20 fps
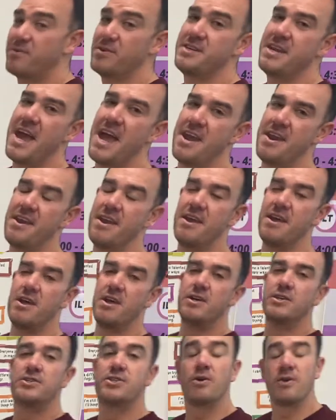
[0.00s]
10.
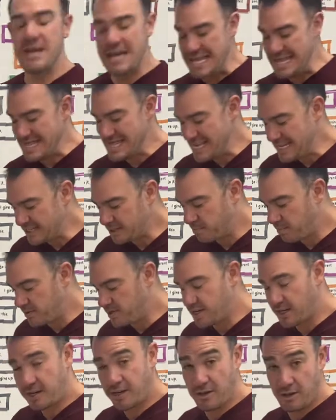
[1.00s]
So in this
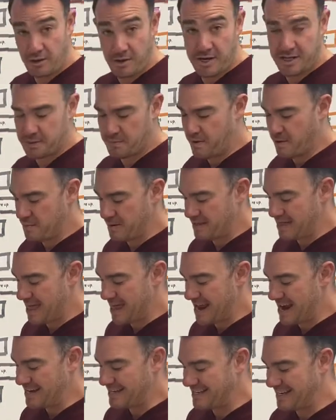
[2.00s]
particular experiment that
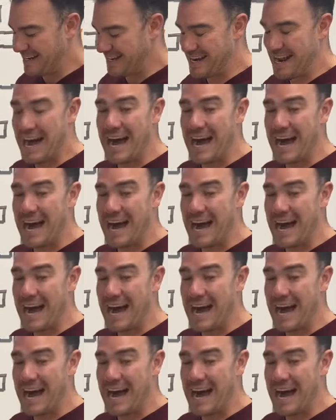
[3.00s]
I did,